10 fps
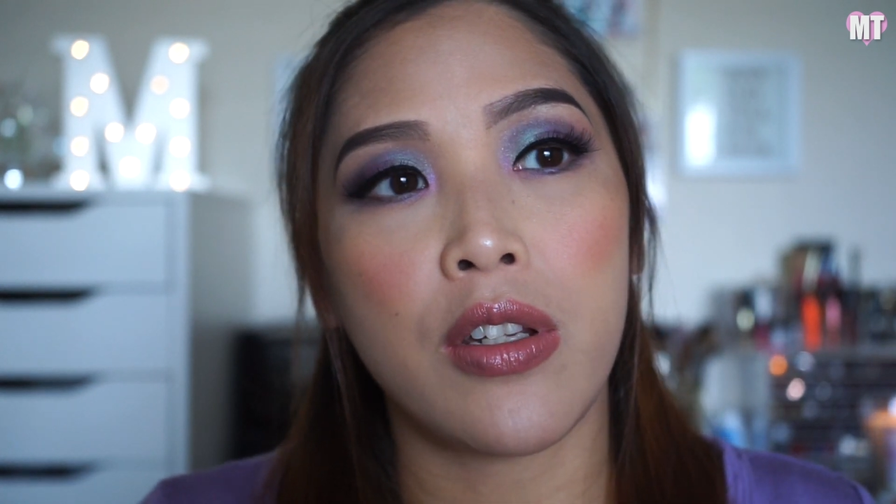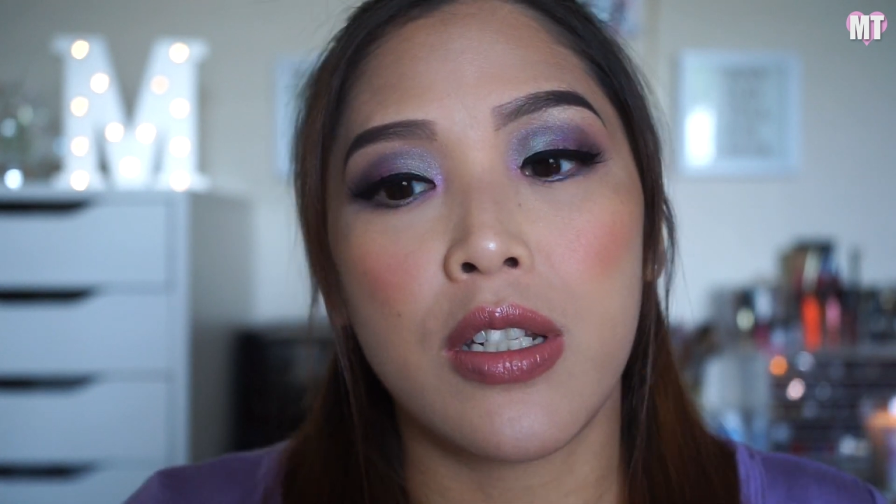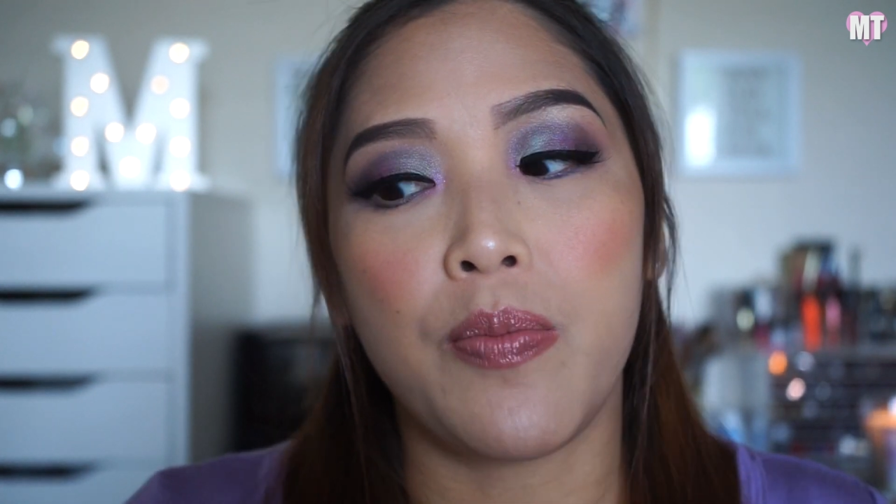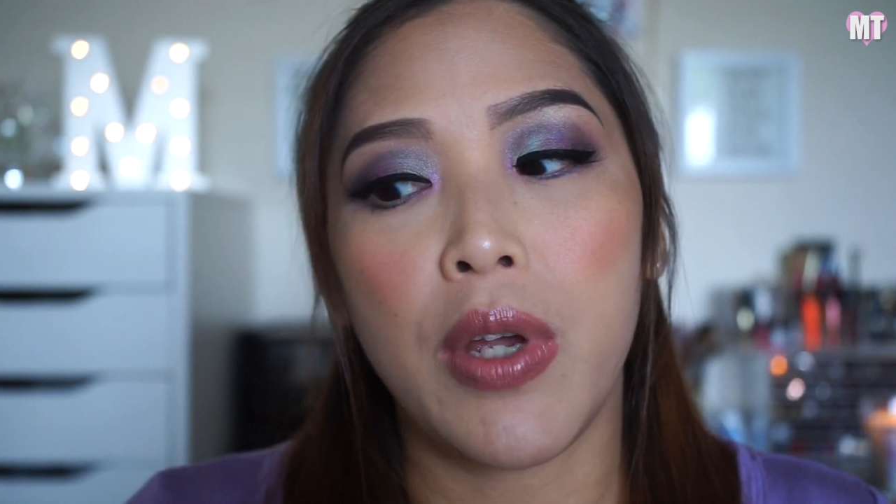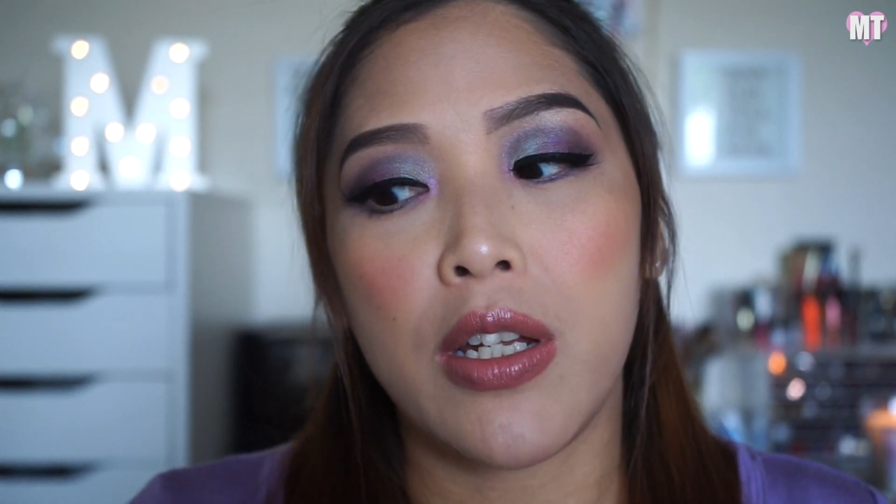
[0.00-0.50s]

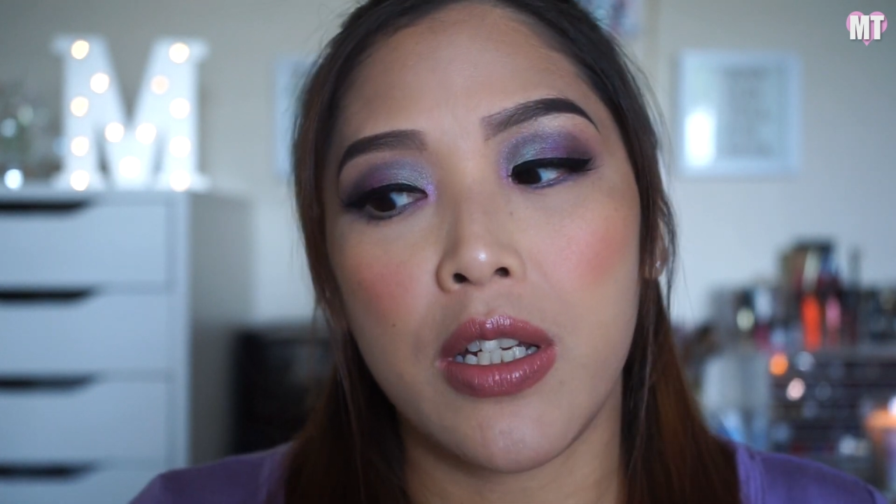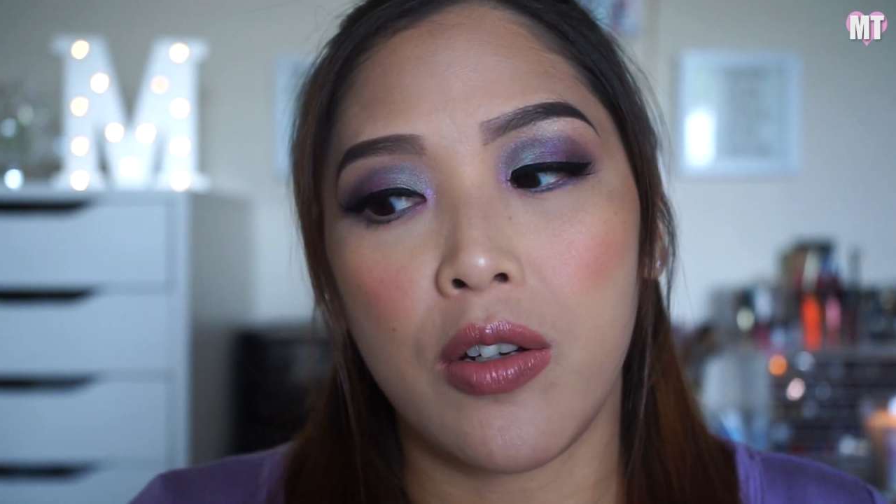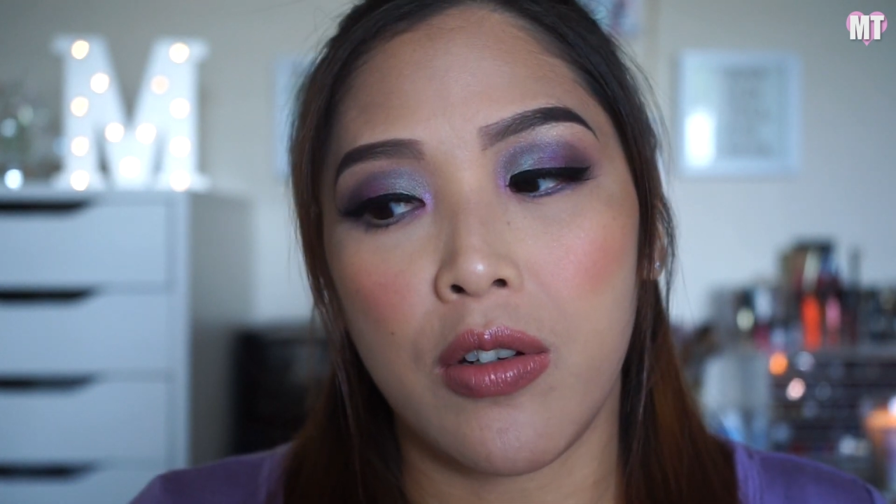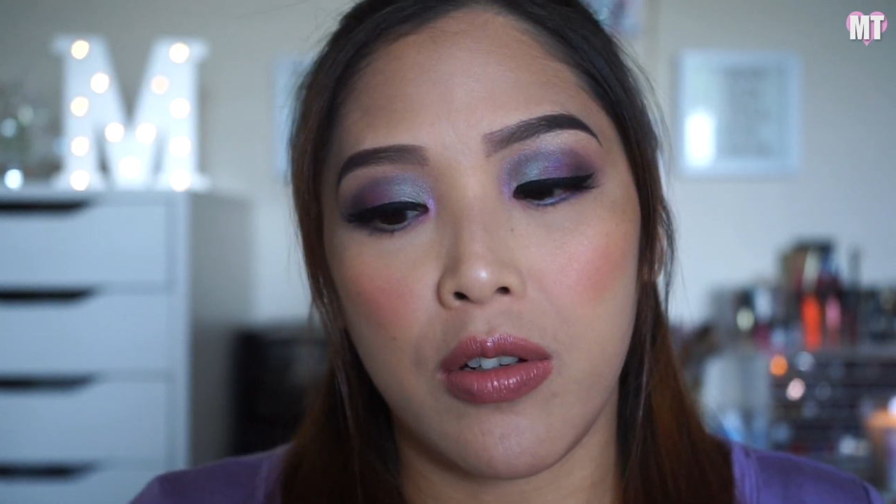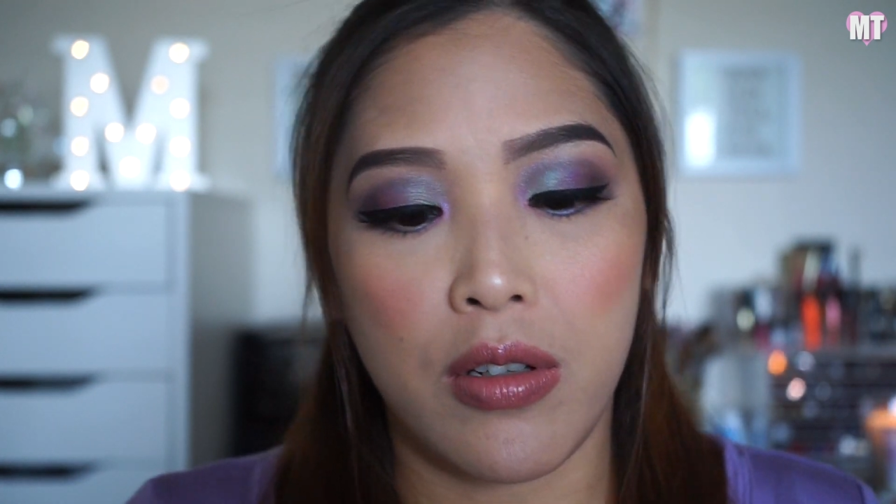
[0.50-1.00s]
depending
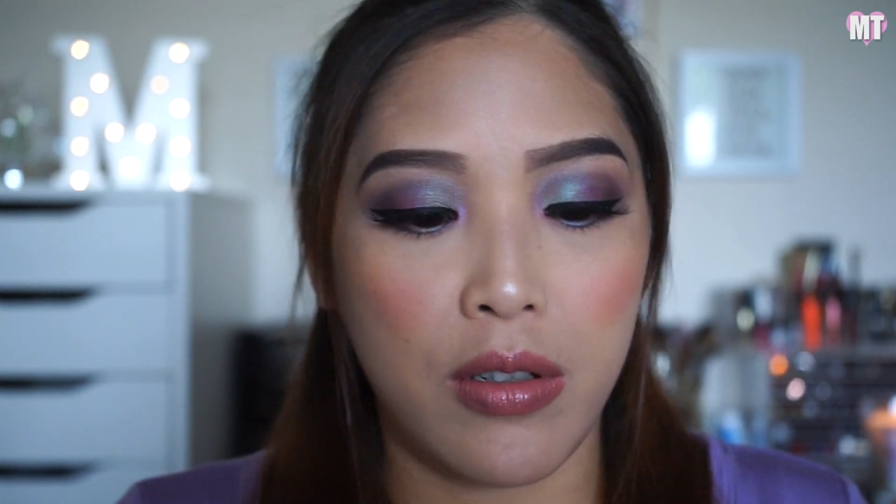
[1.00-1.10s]
on